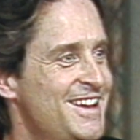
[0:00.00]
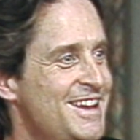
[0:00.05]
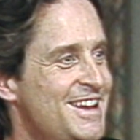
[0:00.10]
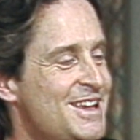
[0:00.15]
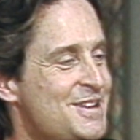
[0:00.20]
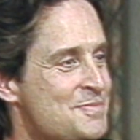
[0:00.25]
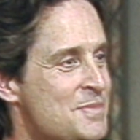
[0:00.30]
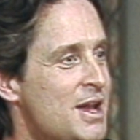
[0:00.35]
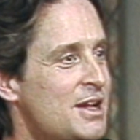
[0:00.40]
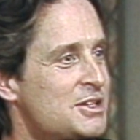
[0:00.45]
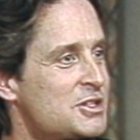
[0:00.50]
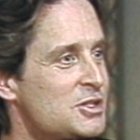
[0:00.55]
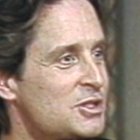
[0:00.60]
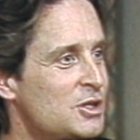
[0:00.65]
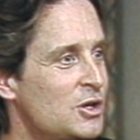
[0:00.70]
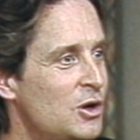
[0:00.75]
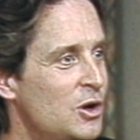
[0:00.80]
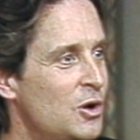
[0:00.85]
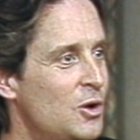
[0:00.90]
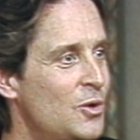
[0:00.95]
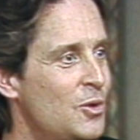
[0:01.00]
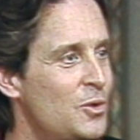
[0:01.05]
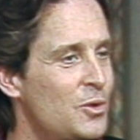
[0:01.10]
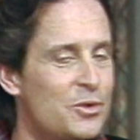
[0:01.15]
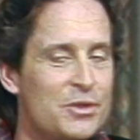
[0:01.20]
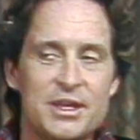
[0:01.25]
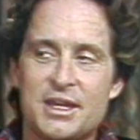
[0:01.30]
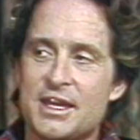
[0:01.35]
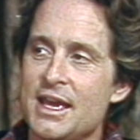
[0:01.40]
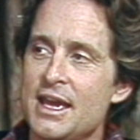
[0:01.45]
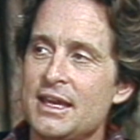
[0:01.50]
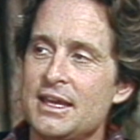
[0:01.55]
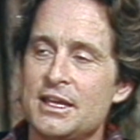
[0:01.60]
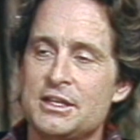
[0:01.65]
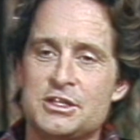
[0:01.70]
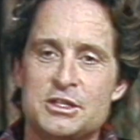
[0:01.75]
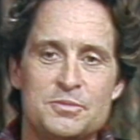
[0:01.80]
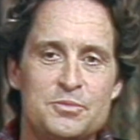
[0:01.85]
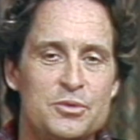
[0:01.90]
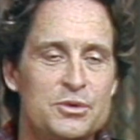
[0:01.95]
in Mexico, or they can't
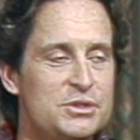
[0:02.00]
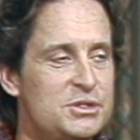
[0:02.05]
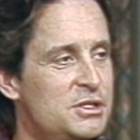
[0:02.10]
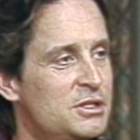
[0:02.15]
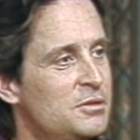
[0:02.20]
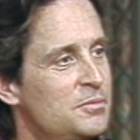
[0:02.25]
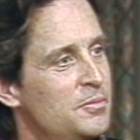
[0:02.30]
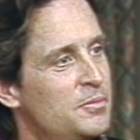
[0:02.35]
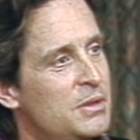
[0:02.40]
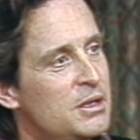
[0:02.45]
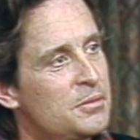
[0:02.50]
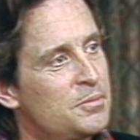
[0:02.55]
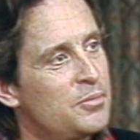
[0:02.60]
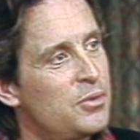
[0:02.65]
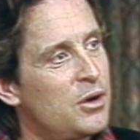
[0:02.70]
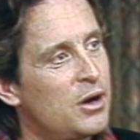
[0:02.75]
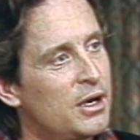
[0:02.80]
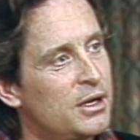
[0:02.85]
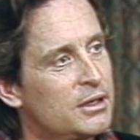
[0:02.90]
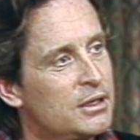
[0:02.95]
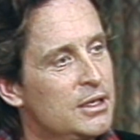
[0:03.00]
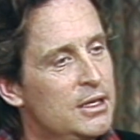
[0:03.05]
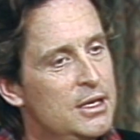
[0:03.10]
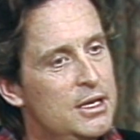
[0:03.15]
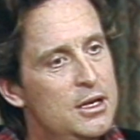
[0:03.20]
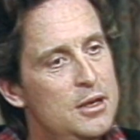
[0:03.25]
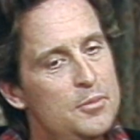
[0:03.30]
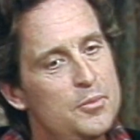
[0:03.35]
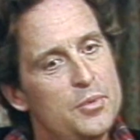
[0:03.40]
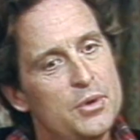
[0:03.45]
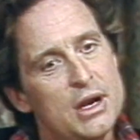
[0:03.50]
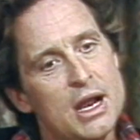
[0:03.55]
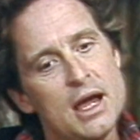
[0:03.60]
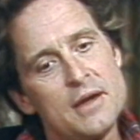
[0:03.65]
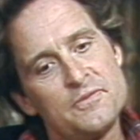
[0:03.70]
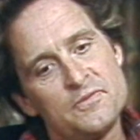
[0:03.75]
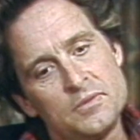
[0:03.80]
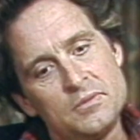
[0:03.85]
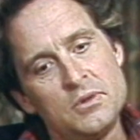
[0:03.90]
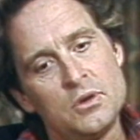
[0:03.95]
get you, put you in a part. But I
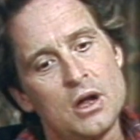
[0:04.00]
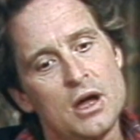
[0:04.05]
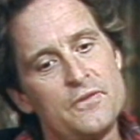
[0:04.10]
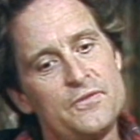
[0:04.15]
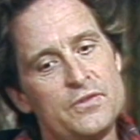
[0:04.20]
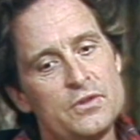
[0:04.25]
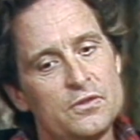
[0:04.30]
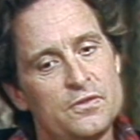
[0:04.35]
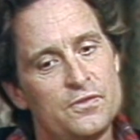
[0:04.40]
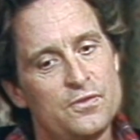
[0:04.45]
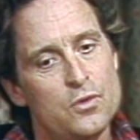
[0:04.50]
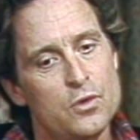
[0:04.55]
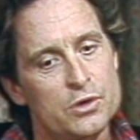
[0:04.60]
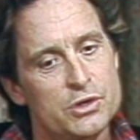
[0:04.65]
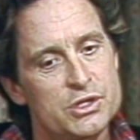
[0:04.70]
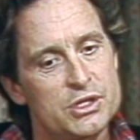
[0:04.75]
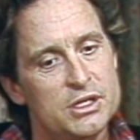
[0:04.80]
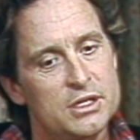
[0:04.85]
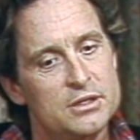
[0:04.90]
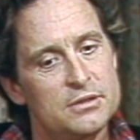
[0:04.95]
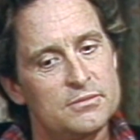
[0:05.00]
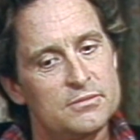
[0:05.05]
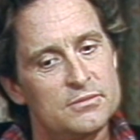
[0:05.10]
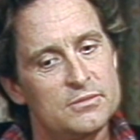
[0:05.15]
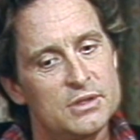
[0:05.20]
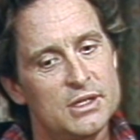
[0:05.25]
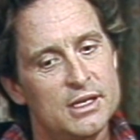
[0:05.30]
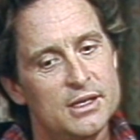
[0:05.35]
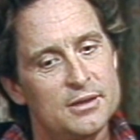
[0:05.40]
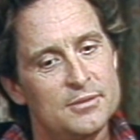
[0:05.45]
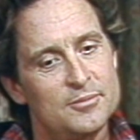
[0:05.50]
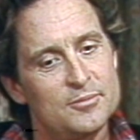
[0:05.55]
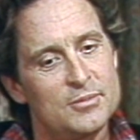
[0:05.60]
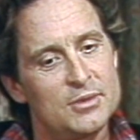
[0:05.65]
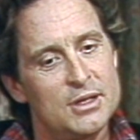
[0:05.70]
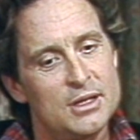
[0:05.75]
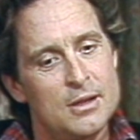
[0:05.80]
feel fortunate, and I'm